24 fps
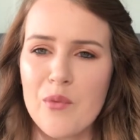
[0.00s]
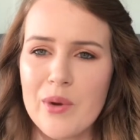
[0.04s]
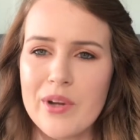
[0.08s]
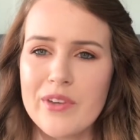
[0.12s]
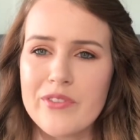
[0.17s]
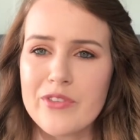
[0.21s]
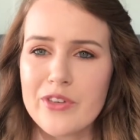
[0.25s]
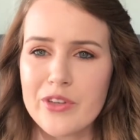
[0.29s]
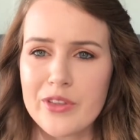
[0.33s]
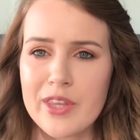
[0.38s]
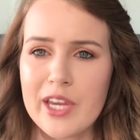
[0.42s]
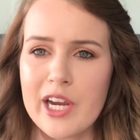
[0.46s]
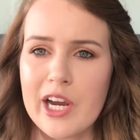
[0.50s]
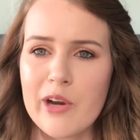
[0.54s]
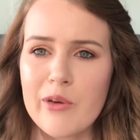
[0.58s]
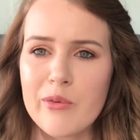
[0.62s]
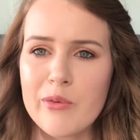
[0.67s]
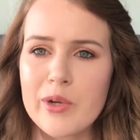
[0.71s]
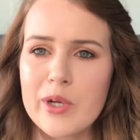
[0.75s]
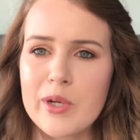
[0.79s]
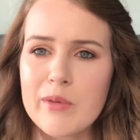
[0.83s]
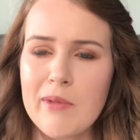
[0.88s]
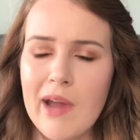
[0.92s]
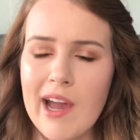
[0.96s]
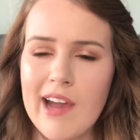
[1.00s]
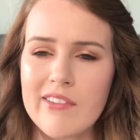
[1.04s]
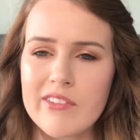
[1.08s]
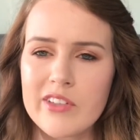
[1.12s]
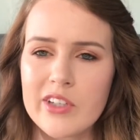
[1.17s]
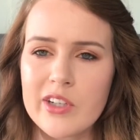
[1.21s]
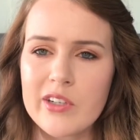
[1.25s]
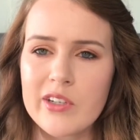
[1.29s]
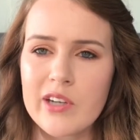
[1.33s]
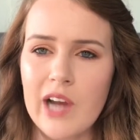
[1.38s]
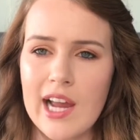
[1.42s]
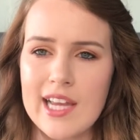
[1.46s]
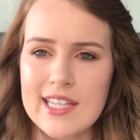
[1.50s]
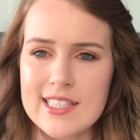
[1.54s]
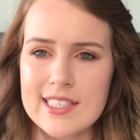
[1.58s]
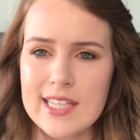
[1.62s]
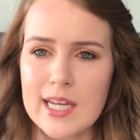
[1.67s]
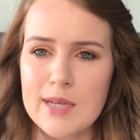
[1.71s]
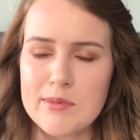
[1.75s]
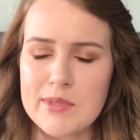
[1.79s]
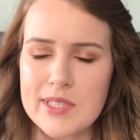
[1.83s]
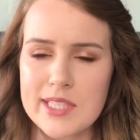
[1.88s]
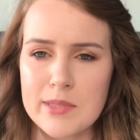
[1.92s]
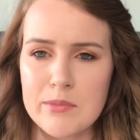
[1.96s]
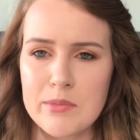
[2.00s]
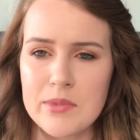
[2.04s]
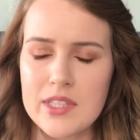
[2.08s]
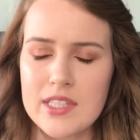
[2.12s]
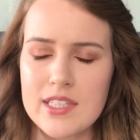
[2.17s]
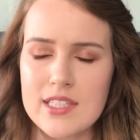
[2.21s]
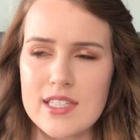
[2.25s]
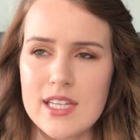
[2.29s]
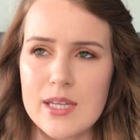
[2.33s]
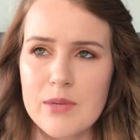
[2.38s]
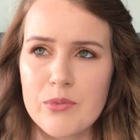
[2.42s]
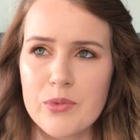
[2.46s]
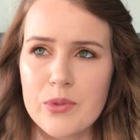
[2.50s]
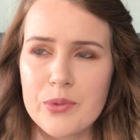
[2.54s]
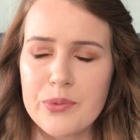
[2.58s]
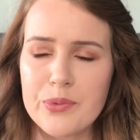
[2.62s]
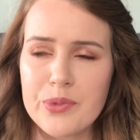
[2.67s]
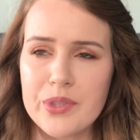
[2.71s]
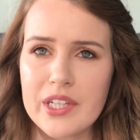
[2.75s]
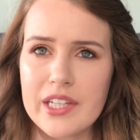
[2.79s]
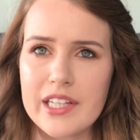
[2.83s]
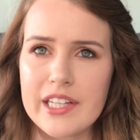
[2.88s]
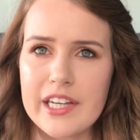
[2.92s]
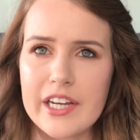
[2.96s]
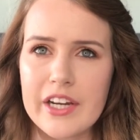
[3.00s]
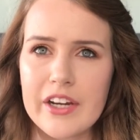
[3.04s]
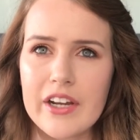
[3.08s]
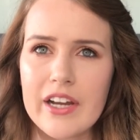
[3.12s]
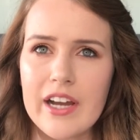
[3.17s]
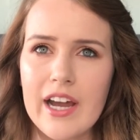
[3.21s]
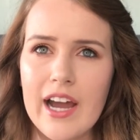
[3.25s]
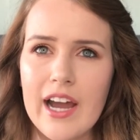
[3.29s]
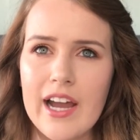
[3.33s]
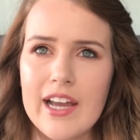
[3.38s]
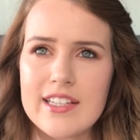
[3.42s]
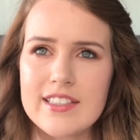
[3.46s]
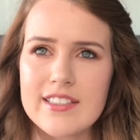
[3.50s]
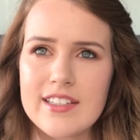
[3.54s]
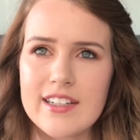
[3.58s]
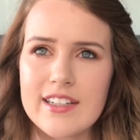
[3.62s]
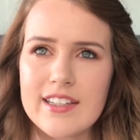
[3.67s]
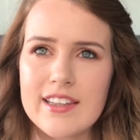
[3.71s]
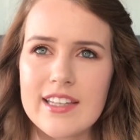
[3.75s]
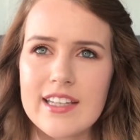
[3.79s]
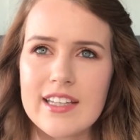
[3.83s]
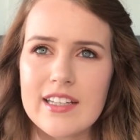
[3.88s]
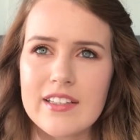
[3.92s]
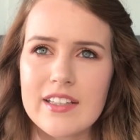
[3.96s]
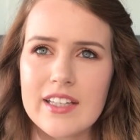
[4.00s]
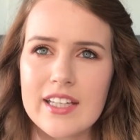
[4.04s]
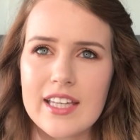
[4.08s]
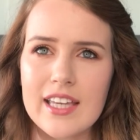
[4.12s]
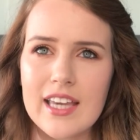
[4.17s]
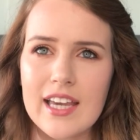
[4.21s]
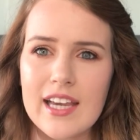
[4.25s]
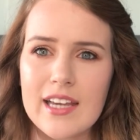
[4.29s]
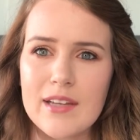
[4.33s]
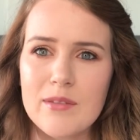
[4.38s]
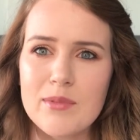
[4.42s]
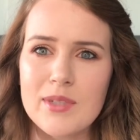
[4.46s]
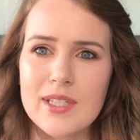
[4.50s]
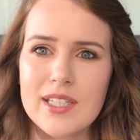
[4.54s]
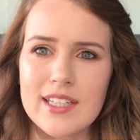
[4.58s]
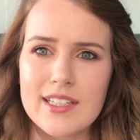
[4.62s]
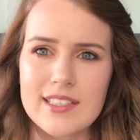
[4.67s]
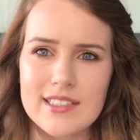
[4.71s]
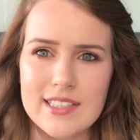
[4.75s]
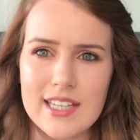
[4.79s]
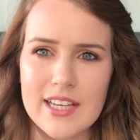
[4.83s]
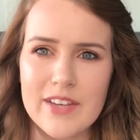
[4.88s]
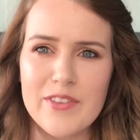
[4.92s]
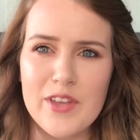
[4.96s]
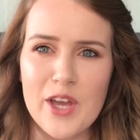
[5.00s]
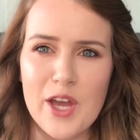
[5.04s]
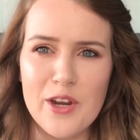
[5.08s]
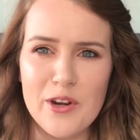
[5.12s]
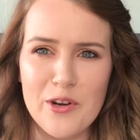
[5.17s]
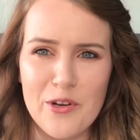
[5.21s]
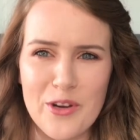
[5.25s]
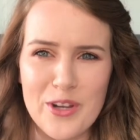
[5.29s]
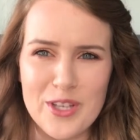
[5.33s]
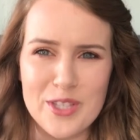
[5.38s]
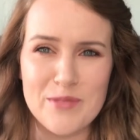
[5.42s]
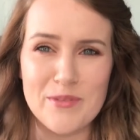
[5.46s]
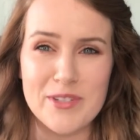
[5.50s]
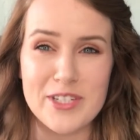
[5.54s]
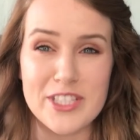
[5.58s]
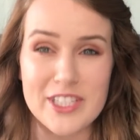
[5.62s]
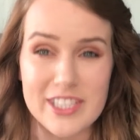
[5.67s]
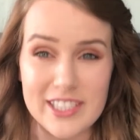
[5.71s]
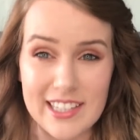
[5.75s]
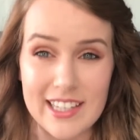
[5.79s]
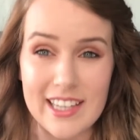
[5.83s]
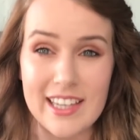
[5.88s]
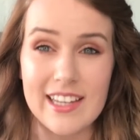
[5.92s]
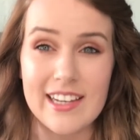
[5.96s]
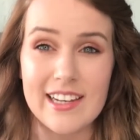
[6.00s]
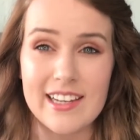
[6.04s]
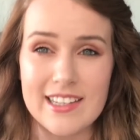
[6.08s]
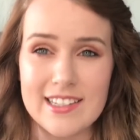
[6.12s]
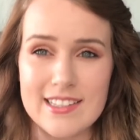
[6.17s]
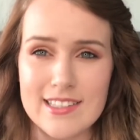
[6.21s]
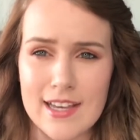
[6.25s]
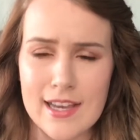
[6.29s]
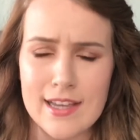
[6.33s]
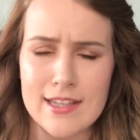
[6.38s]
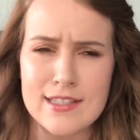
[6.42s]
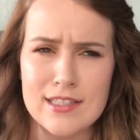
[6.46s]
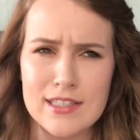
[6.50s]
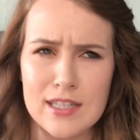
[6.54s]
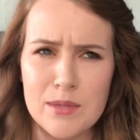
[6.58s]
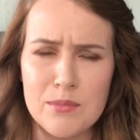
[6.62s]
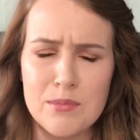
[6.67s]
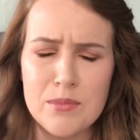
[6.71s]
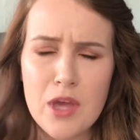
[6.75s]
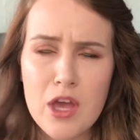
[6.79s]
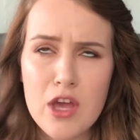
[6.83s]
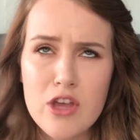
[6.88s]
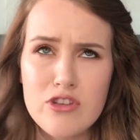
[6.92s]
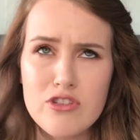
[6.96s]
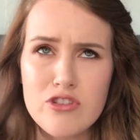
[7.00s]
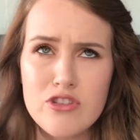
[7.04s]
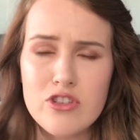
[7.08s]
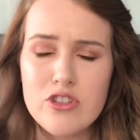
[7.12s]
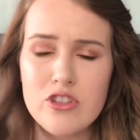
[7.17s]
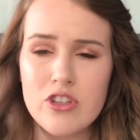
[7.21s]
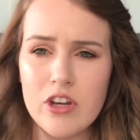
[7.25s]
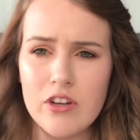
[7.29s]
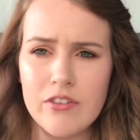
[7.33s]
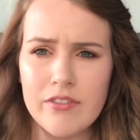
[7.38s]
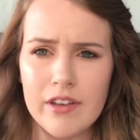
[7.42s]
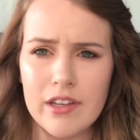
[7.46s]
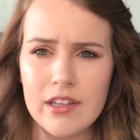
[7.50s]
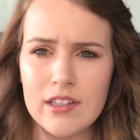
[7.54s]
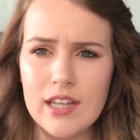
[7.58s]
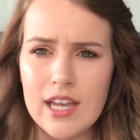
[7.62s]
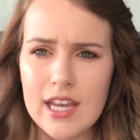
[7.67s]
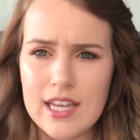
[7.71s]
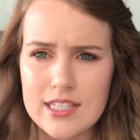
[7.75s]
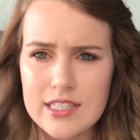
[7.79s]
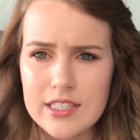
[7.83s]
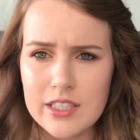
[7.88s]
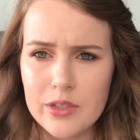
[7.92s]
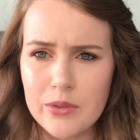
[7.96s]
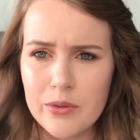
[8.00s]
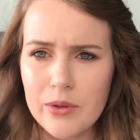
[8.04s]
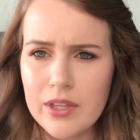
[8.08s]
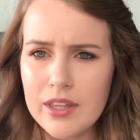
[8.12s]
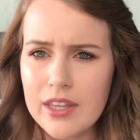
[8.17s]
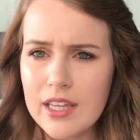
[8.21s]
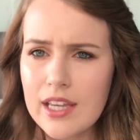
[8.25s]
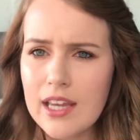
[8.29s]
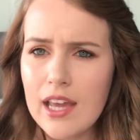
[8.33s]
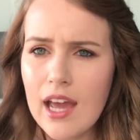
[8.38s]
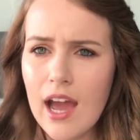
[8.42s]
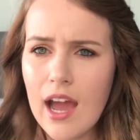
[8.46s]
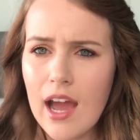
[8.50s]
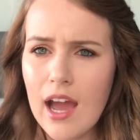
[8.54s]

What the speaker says: one for their room after I stopped sleeping in the same room with Clara, I started thinking like, yeah, it'd be nice to have that noise machine again, because I slept so fantastic with it.